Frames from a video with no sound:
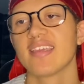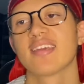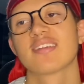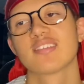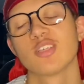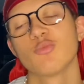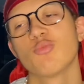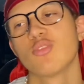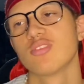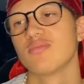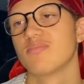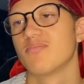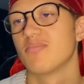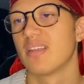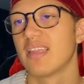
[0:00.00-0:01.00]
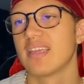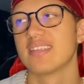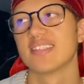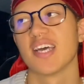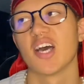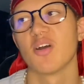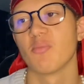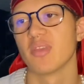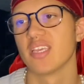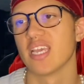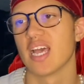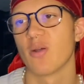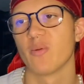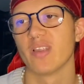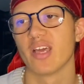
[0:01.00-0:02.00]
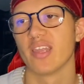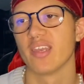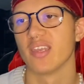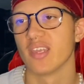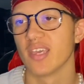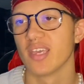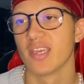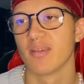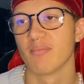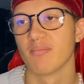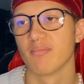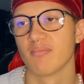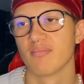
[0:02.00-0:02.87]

someone please help me out with that name.